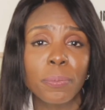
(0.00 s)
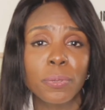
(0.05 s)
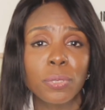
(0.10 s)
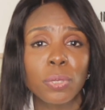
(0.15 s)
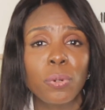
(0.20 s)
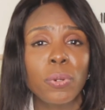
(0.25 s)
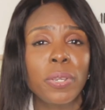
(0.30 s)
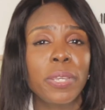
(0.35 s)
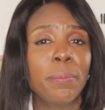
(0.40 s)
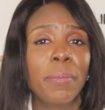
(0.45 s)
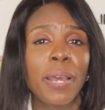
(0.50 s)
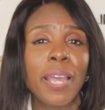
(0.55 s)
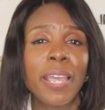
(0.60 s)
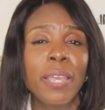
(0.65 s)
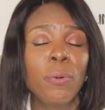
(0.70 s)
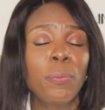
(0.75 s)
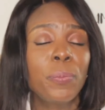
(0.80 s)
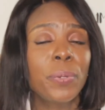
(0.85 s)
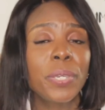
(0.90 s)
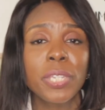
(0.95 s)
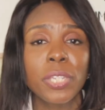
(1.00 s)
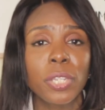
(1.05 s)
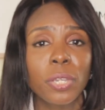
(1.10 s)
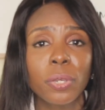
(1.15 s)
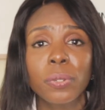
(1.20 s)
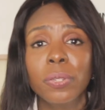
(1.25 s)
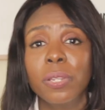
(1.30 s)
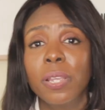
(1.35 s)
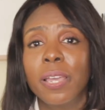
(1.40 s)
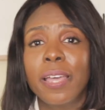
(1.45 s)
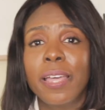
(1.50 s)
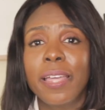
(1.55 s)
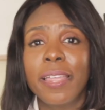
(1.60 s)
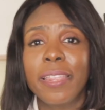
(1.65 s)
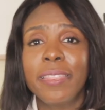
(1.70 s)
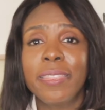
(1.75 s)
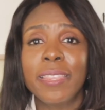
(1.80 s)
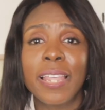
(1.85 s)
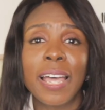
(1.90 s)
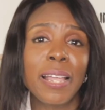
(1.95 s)
So in my opinion,
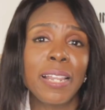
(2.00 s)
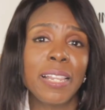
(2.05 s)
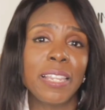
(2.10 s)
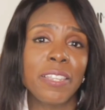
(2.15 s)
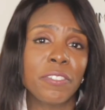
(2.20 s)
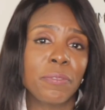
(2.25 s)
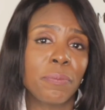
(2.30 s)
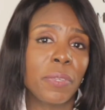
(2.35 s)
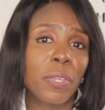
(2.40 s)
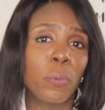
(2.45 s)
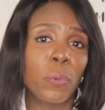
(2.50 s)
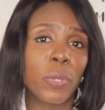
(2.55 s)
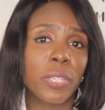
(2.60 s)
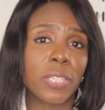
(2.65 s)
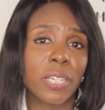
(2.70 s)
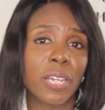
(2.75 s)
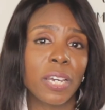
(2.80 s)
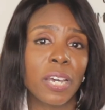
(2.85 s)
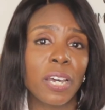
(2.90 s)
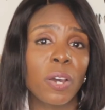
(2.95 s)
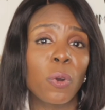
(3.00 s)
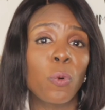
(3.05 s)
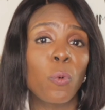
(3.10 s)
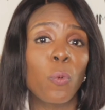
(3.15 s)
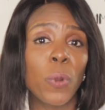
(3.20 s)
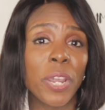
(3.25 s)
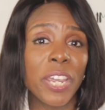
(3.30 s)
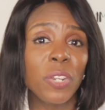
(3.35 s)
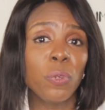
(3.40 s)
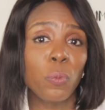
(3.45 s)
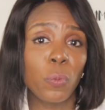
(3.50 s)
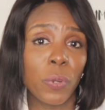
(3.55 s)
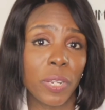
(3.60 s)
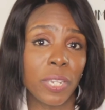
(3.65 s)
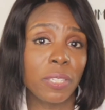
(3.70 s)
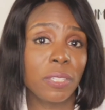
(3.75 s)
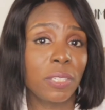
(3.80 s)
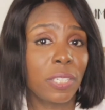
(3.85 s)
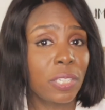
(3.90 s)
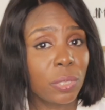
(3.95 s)
that leaves me with a
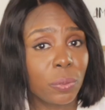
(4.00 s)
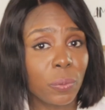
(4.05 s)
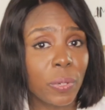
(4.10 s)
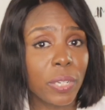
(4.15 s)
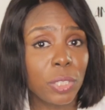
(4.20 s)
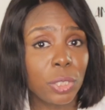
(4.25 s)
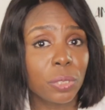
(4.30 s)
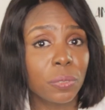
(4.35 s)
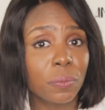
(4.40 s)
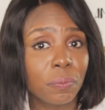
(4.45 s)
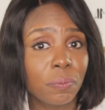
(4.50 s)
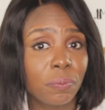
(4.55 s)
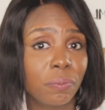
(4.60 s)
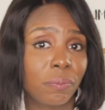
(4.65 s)
win-win situation.